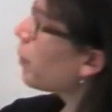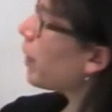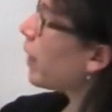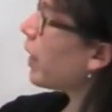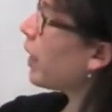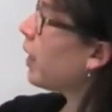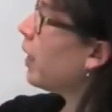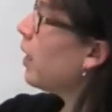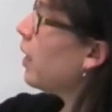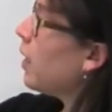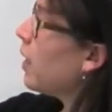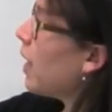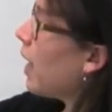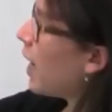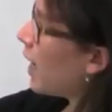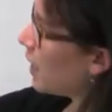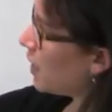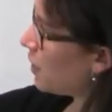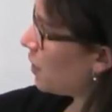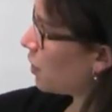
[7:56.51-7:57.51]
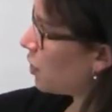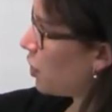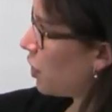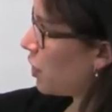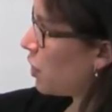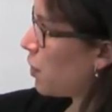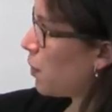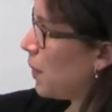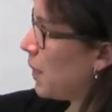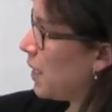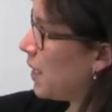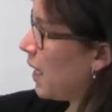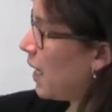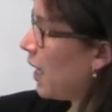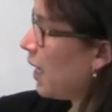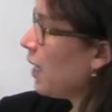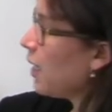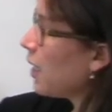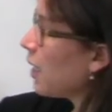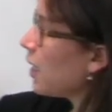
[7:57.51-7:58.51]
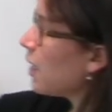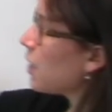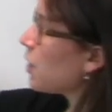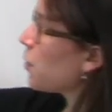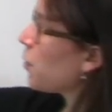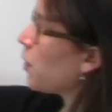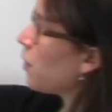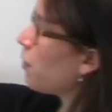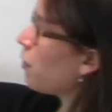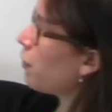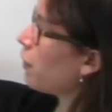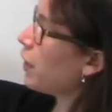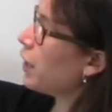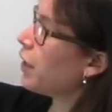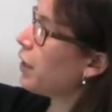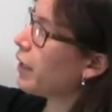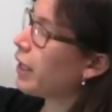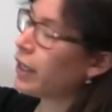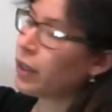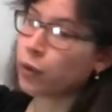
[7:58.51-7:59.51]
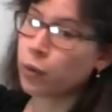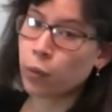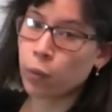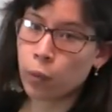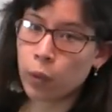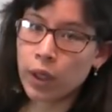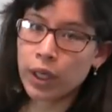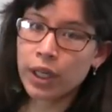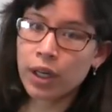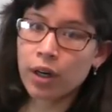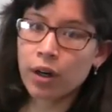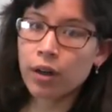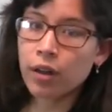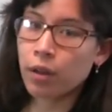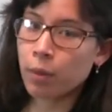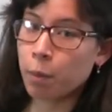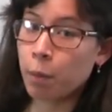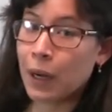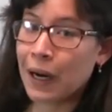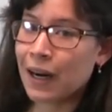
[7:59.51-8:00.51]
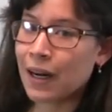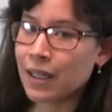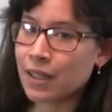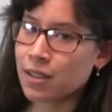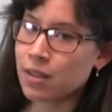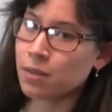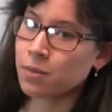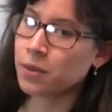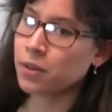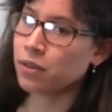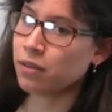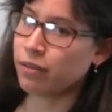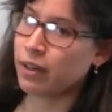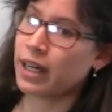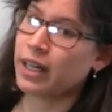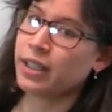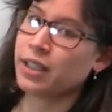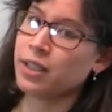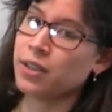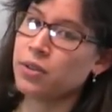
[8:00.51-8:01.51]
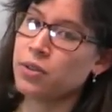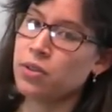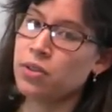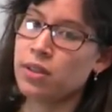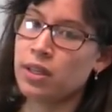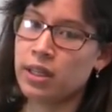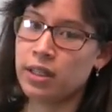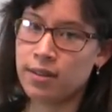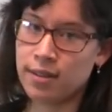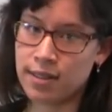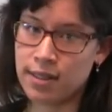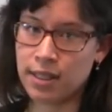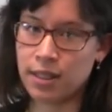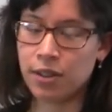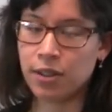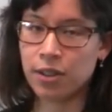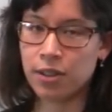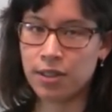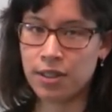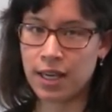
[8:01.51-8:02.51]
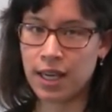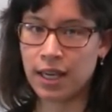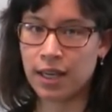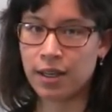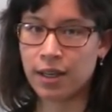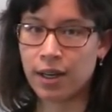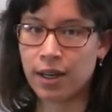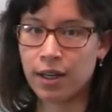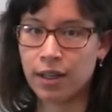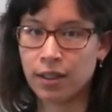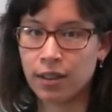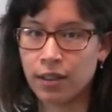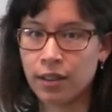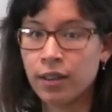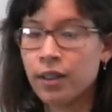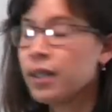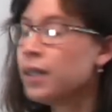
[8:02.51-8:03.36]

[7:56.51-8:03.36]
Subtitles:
that I suggest we take is we figure out what are the possible values that z could take on.